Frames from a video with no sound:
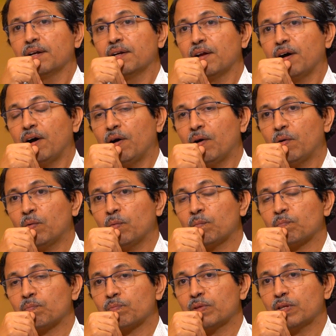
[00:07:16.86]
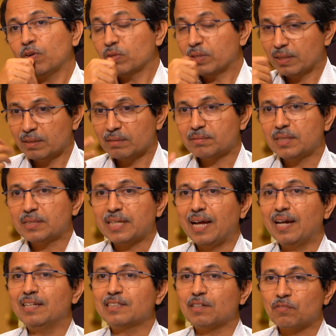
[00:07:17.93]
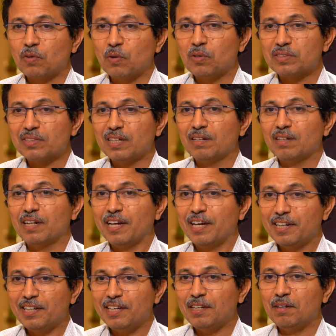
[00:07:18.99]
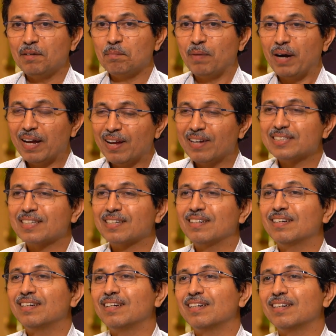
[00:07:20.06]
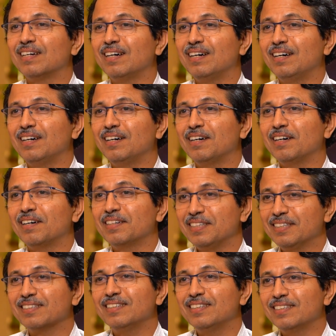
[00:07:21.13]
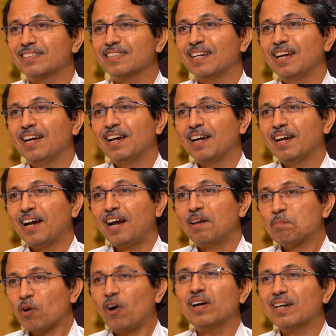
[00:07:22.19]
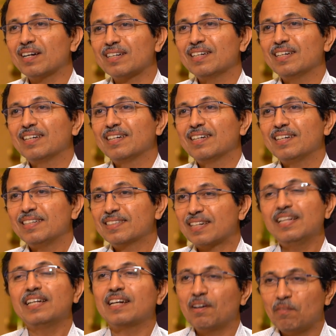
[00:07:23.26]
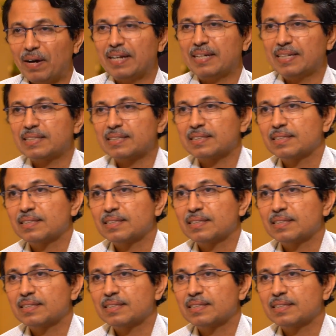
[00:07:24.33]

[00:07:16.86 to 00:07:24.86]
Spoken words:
Now, you know, the challenge, of course, in any biological research and product is clinical validation.